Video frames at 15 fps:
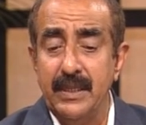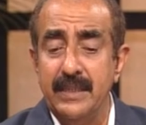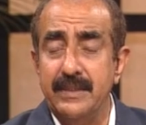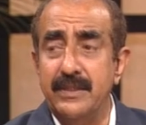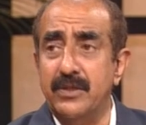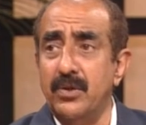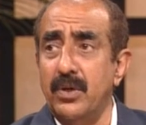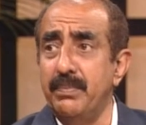
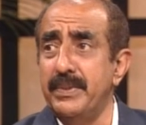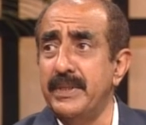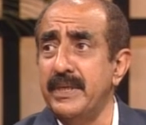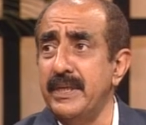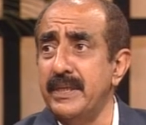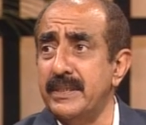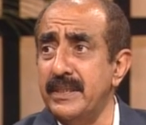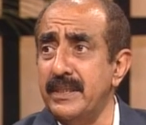the
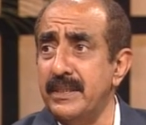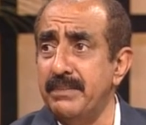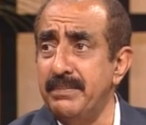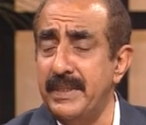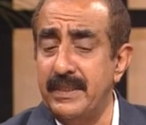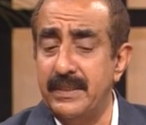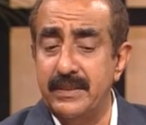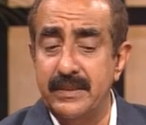communication
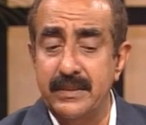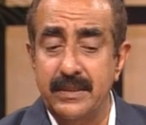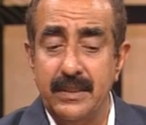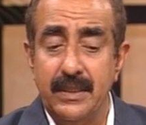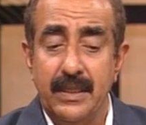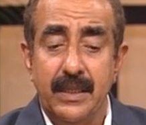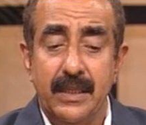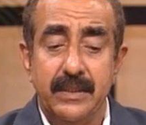remains
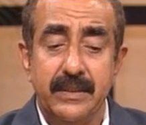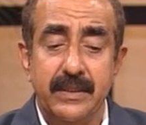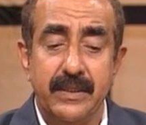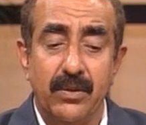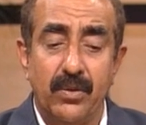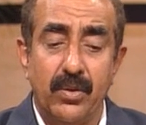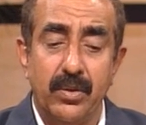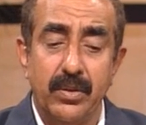the
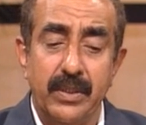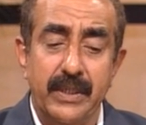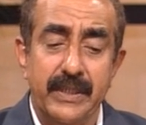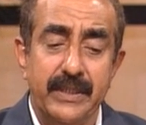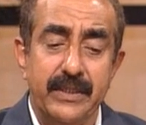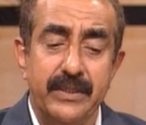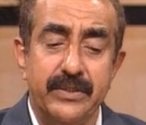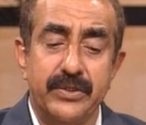only
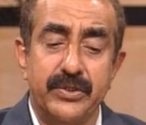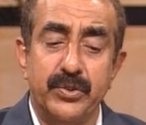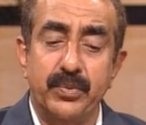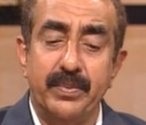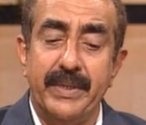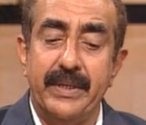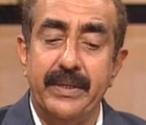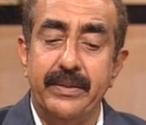
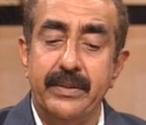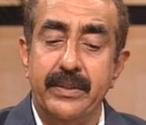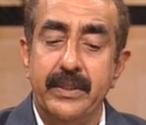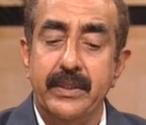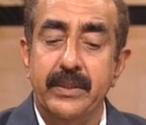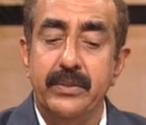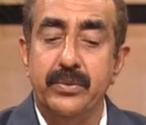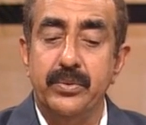instrument
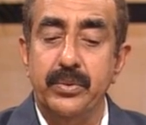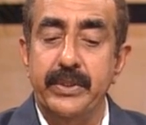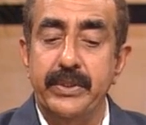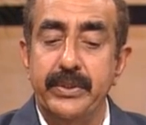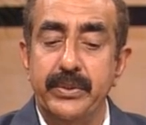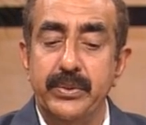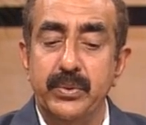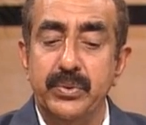to
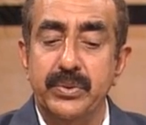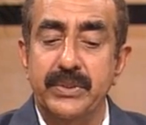induce the